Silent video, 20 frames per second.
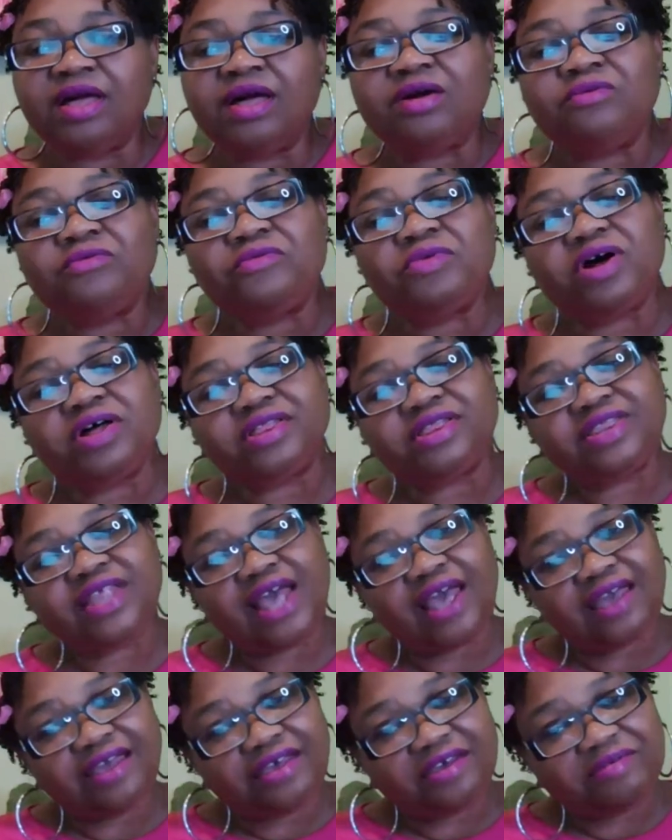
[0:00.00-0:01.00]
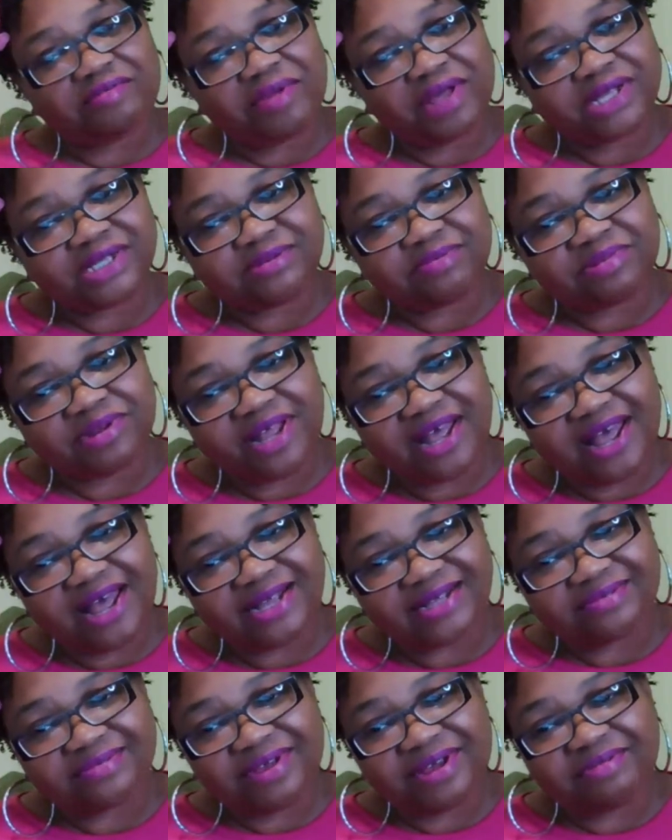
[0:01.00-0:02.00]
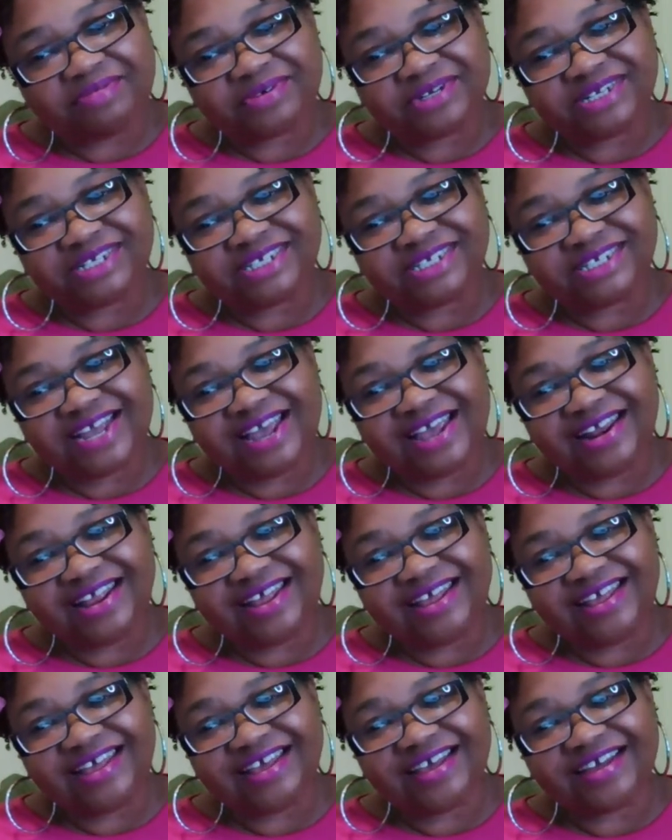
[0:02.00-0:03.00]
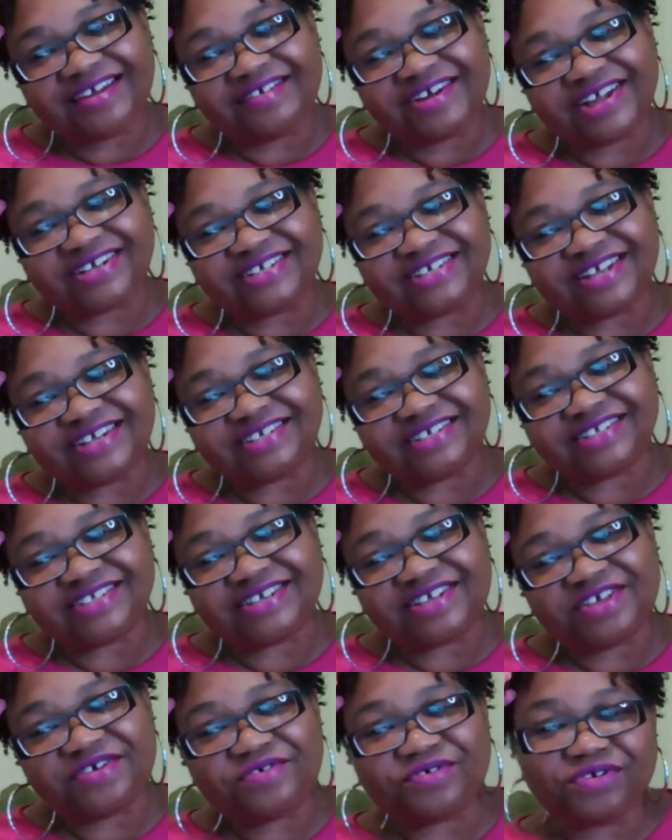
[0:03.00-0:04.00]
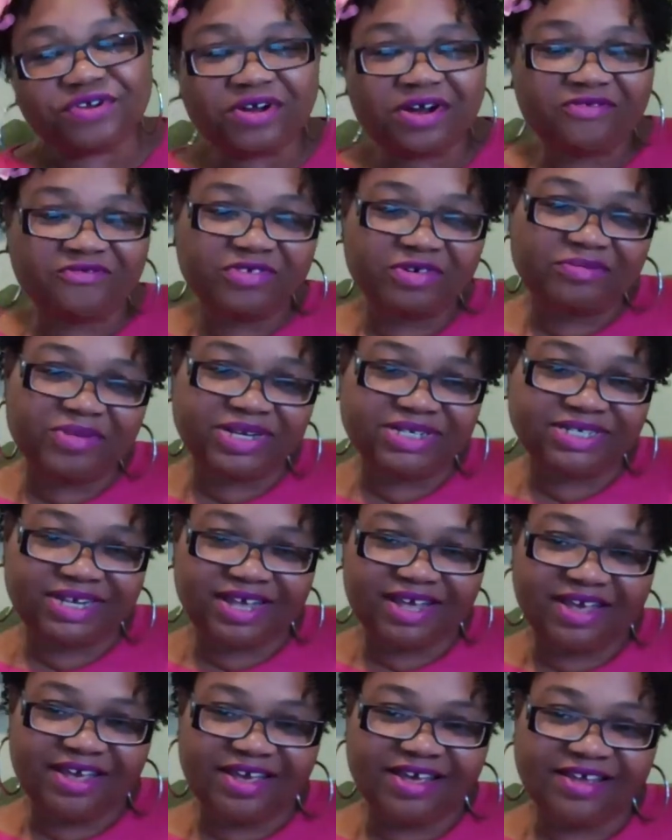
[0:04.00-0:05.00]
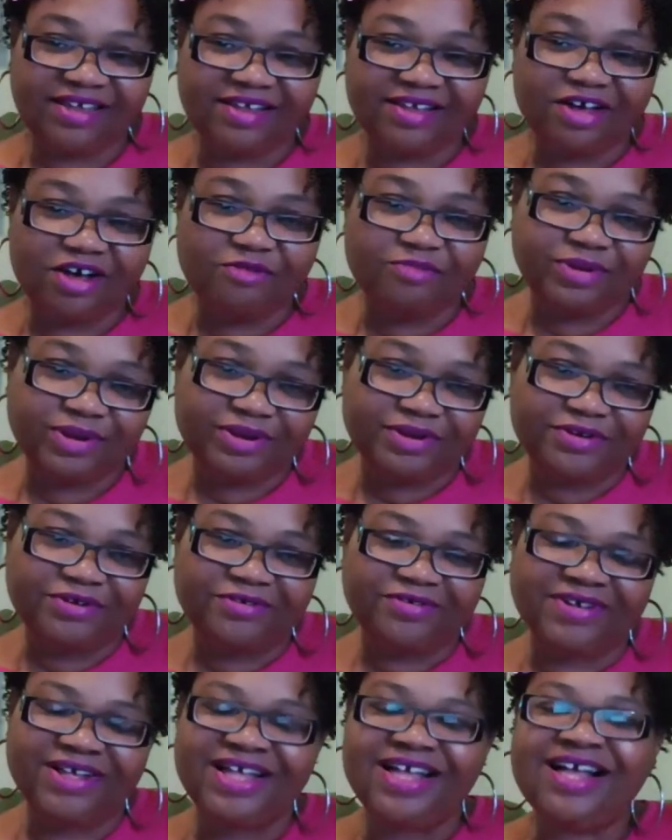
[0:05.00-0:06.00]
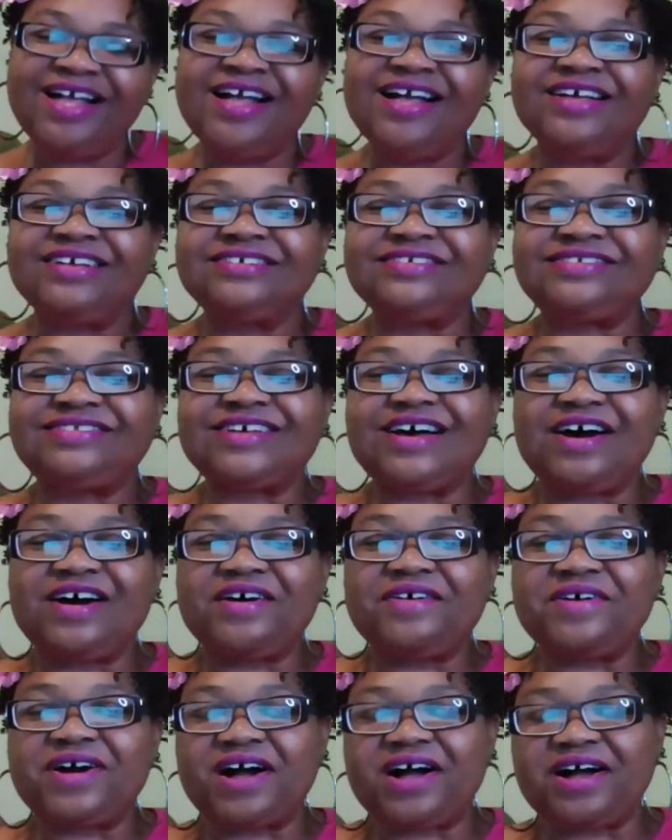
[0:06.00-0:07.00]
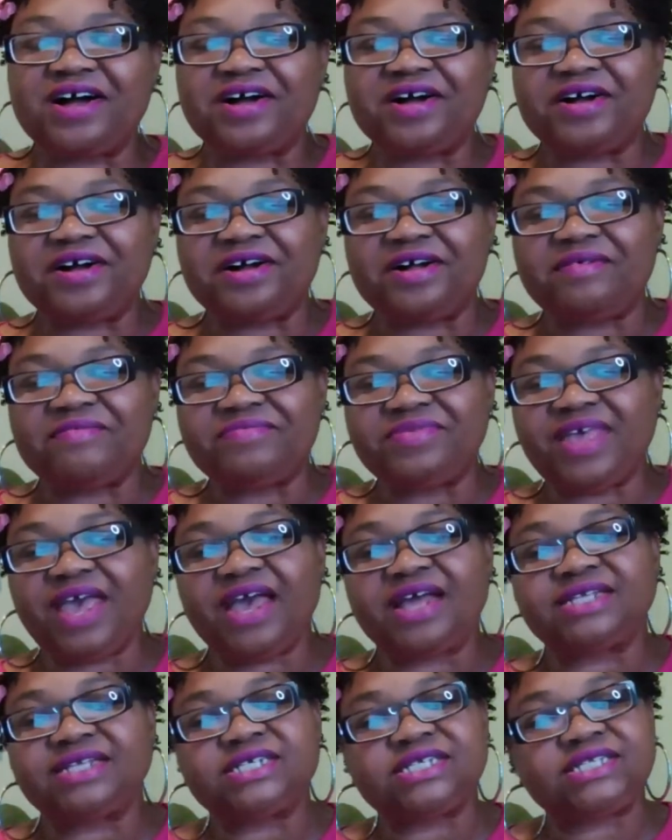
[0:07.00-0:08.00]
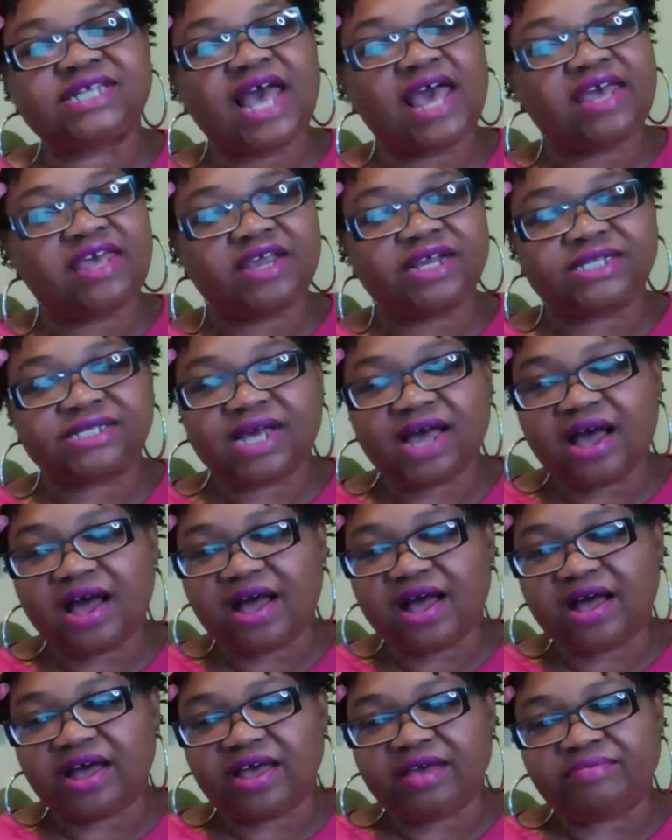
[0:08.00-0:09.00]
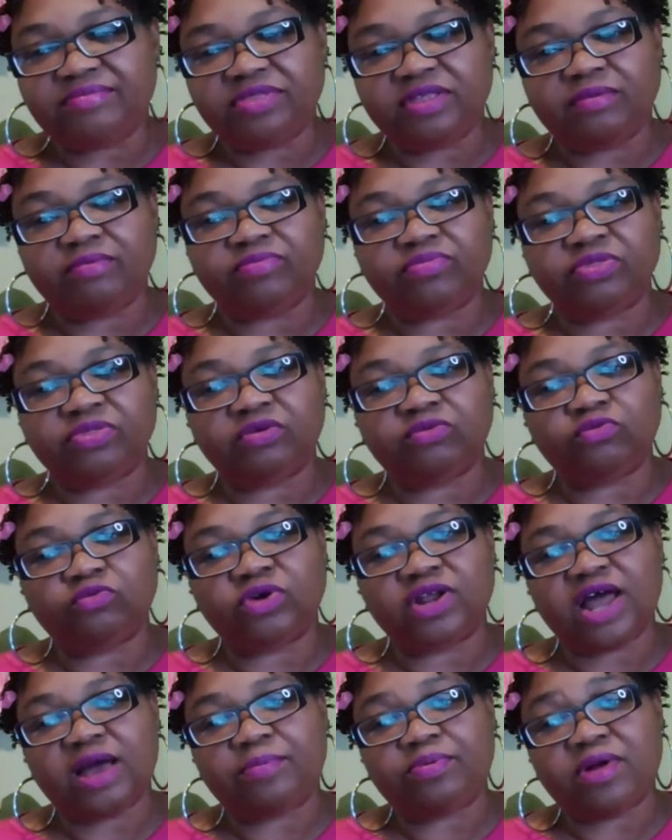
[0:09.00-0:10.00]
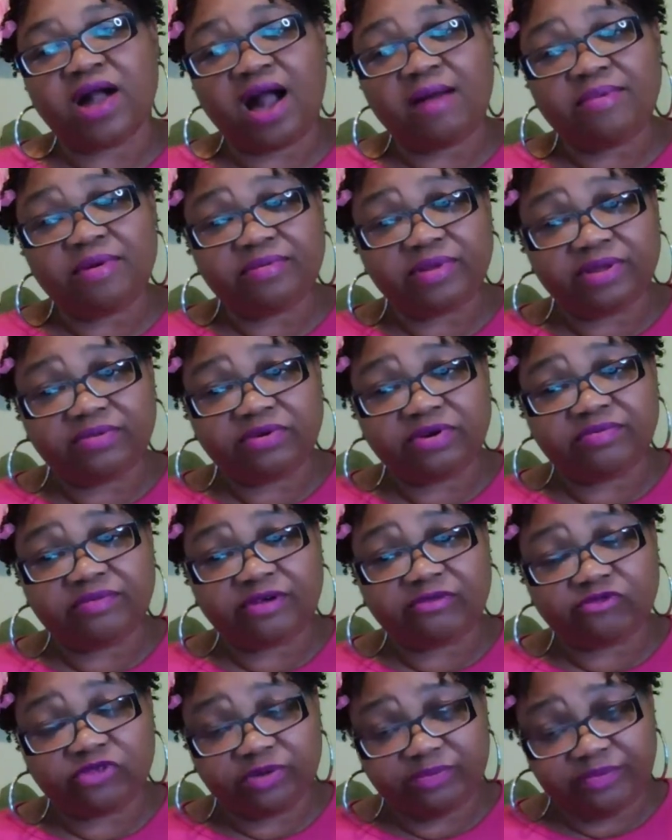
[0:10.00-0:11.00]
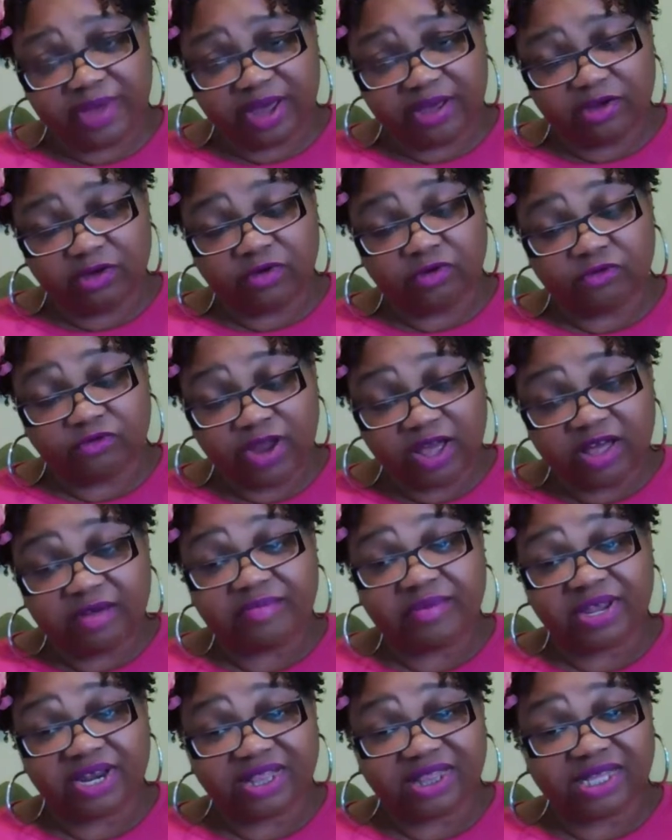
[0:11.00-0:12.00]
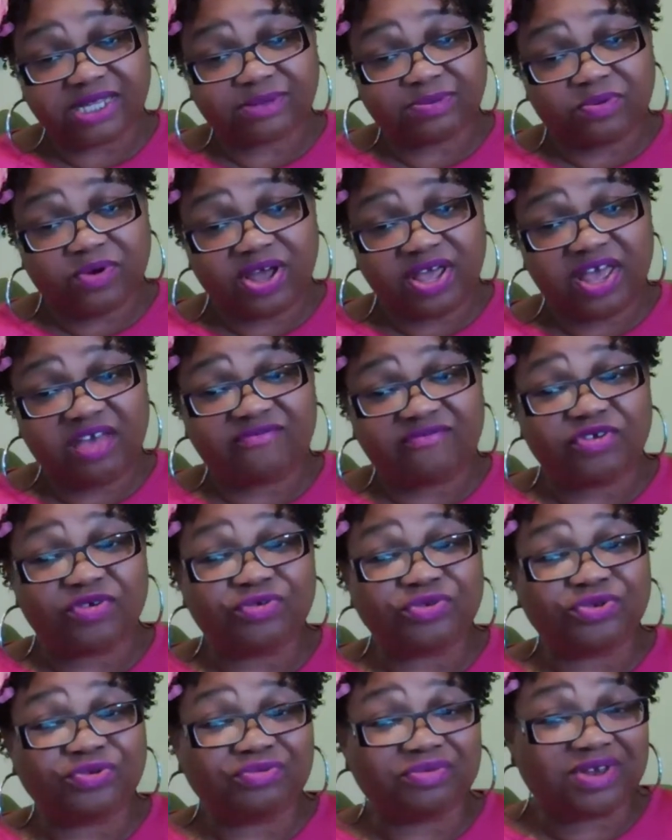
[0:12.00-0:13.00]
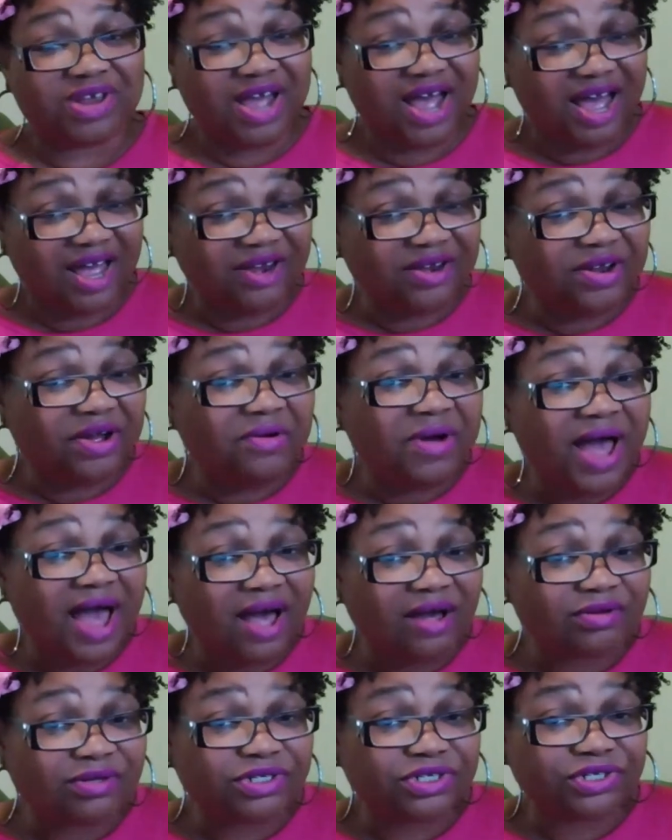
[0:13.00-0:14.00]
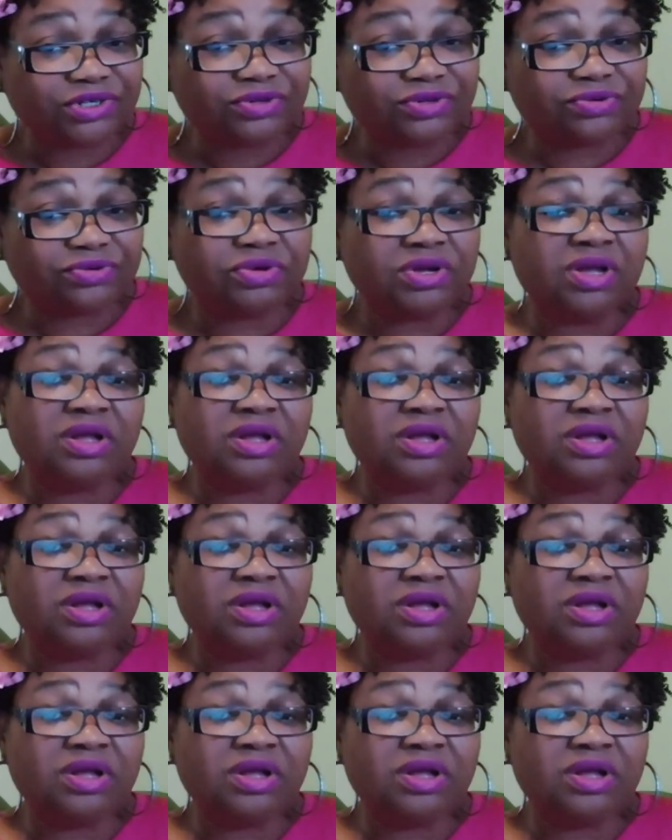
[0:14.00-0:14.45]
Well, thank you, Miss Bless. We appreciate it. And congratulations to you. You know, I'm from Michigan. Go blue. So um, yeah, just take your time. The, the what I probably re re recommend at this point, if you do not know how to